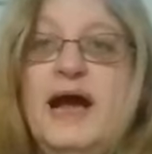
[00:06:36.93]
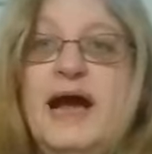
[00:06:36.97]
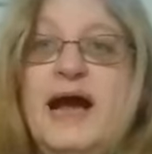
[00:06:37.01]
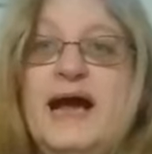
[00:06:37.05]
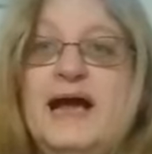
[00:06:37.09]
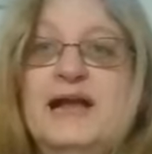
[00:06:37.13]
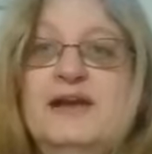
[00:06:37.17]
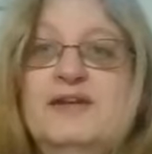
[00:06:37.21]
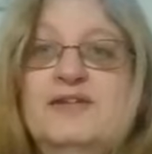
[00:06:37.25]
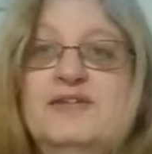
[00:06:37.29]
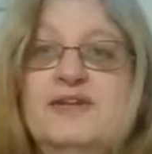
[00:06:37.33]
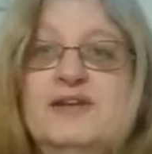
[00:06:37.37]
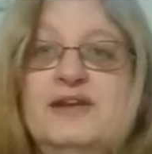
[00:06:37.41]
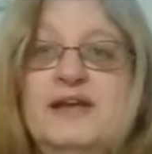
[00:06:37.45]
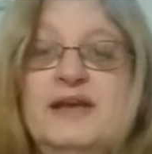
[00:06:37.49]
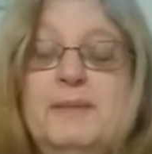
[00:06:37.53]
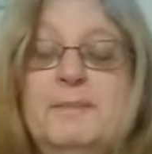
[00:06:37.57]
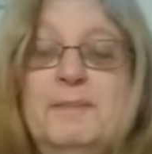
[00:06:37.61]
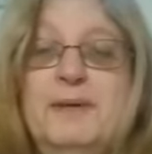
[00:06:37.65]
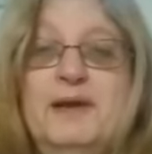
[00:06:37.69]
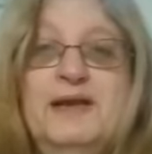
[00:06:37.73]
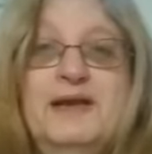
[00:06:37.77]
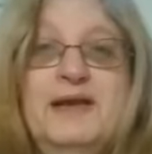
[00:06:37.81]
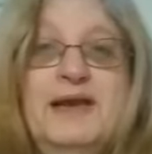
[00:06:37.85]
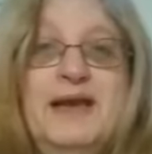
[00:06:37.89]

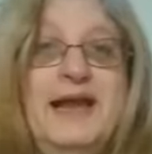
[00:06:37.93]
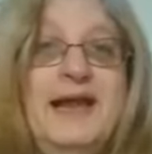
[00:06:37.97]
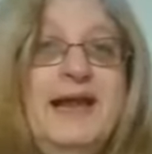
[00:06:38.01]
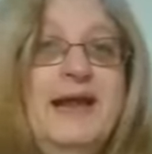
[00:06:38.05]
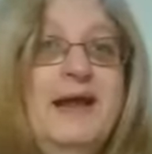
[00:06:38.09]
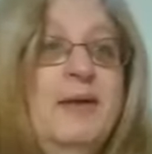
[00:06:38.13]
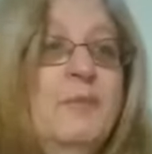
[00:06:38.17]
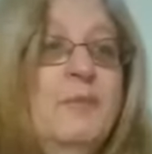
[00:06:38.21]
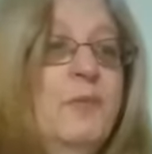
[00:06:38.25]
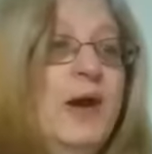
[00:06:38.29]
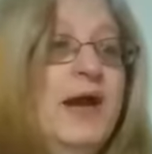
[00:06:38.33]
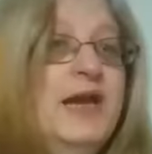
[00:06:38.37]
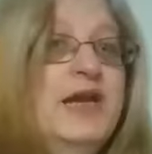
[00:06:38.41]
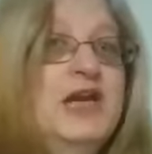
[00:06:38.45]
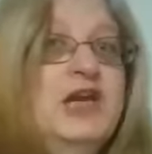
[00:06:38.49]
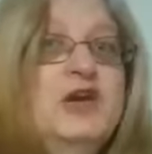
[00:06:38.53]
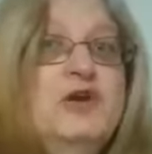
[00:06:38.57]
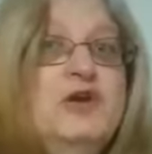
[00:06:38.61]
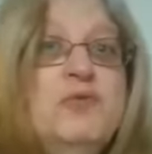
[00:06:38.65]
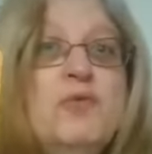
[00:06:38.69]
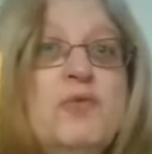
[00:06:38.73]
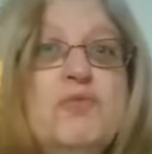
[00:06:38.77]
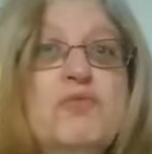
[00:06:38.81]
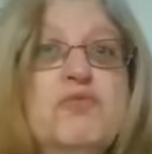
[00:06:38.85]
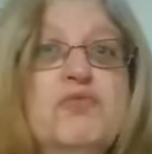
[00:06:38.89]
But when
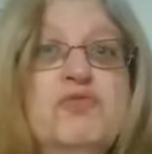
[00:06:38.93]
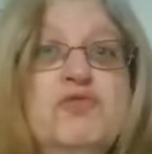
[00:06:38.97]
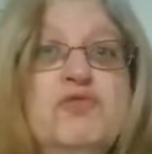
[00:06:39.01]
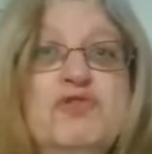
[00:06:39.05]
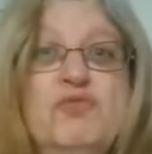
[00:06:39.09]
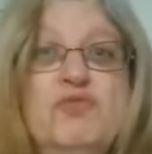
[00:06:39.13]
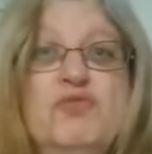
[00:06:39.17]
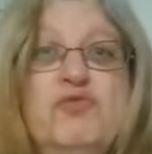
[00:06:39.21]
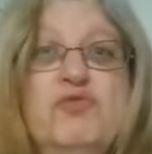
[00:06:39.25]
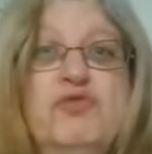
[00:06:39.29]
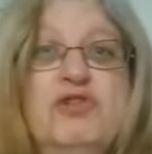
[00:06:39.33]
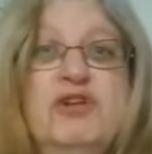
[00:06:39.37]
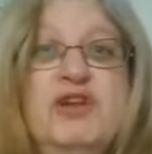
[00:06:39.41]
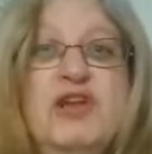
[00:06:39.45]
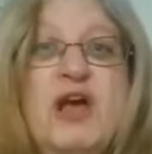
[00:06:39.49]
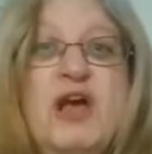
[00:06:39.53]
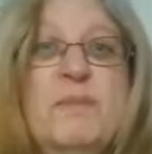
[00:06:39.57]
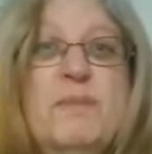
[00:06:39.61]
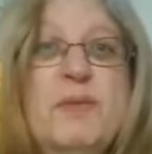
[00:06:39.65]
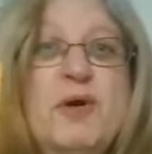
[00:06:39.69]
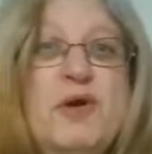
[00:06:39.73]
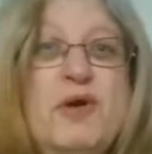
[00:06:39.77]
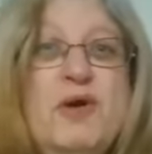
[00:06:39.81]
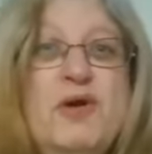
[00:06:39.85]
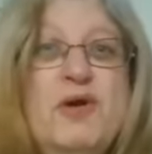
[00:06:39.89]
you
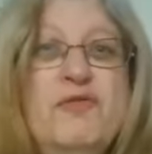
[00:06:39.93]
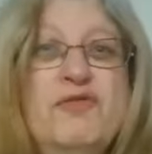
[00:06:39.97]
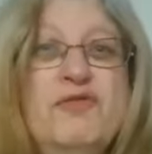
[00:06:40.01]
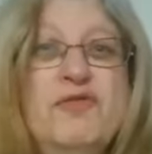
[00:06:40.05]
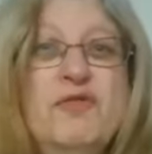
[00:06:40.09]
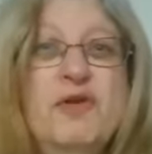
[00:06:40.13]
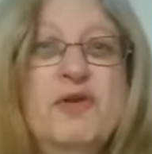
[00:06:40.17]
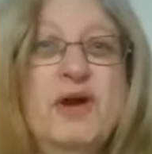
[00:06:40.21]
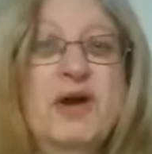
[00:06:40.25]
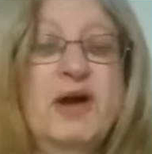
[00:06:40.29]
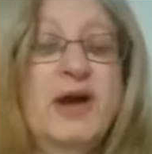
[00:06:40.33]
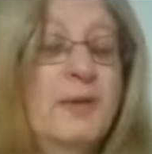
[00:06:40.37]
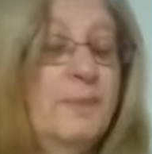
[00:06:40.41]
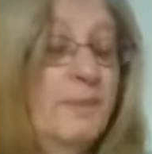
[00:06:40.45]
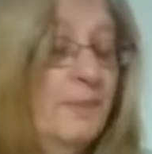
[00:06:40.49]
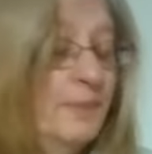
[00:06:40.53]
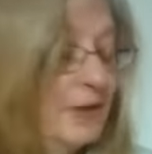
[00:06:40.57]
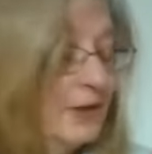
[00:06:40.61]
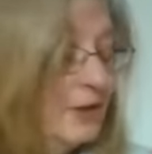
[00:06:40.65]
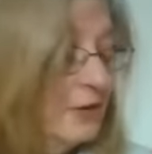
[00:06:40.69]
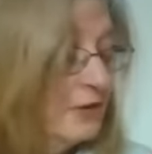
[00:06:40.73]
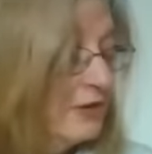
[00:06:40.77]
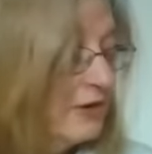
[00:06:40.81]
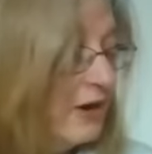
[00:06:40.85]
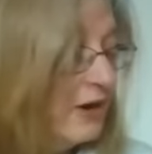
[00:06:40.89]
move,
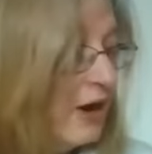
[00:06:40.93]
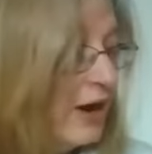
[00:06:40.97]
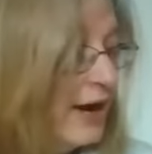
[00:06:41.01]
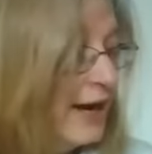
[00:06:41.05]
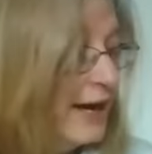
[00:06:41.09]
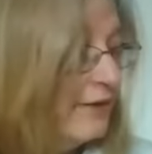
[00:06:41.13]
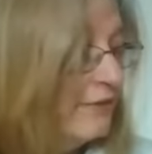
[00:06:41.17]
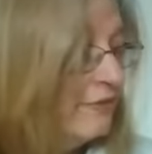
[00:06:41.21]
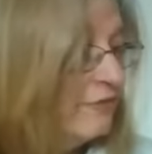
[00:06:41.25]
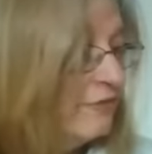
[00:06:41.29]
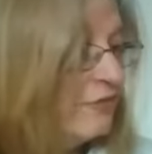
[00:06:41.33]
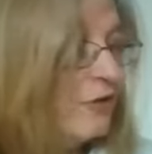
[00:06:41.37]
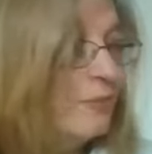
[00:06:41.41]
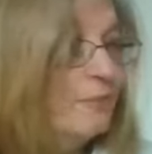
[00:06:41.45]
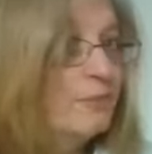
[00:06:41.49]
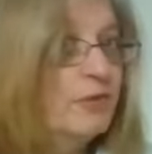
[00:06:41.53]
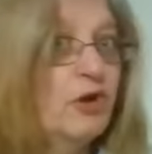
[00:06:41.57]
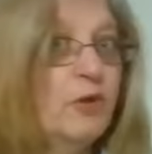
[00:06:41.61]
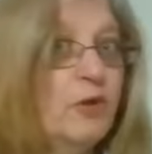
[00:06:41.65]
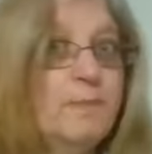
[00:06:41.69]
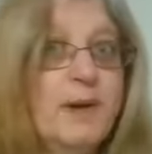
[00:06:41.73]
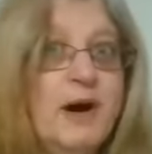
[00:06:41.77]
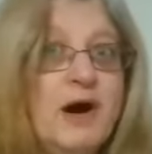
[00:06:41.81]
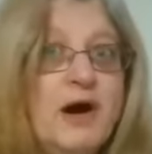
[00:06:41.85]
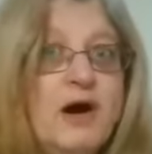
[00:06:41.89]
you die from
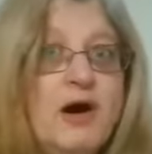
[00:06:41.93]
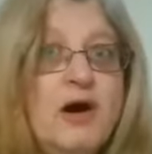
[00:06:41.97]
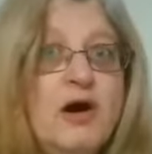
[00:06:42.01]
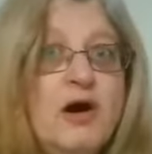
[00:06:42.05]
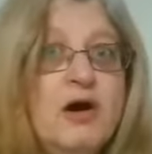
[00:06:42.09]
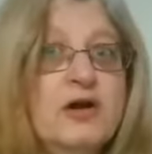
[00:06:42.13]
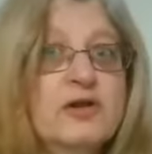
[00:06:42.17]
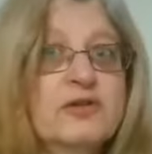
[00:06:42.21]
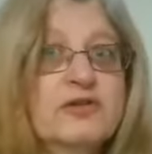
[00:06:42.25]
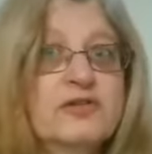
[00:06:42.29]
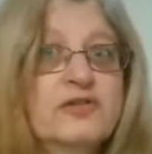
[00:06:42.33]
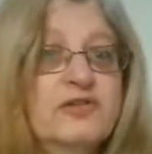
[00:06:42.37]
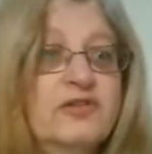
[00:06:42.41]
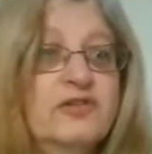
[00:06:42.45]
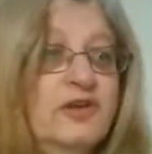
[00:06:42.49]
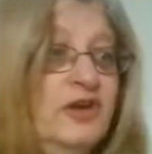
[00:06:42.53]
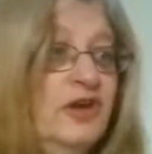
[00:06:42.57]
your past.